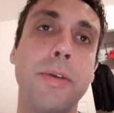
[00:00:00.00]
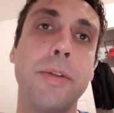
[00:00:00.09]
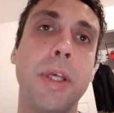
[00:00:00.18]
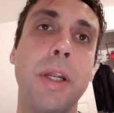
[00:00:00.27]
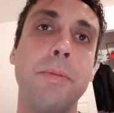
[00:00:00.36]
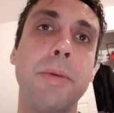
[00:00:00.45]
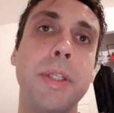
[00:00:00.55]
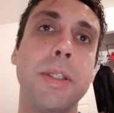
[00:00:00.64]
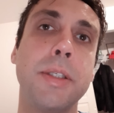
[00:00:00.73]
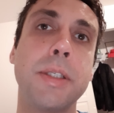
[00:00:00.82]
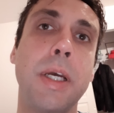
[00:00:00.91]
Then I met
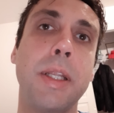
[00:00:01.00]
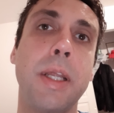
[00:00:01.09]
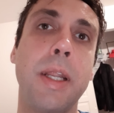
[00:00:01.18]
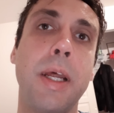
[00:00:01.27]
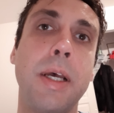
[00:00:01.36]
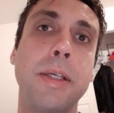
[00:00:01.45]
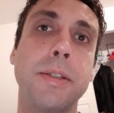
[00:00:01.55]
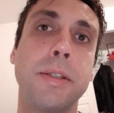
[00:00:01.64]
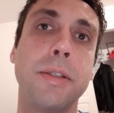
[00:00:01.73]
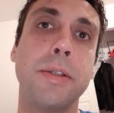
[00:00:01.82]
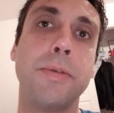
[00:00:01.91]
this guy that has
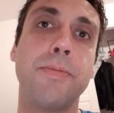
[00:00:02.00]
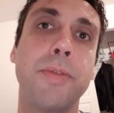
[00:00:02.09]
a,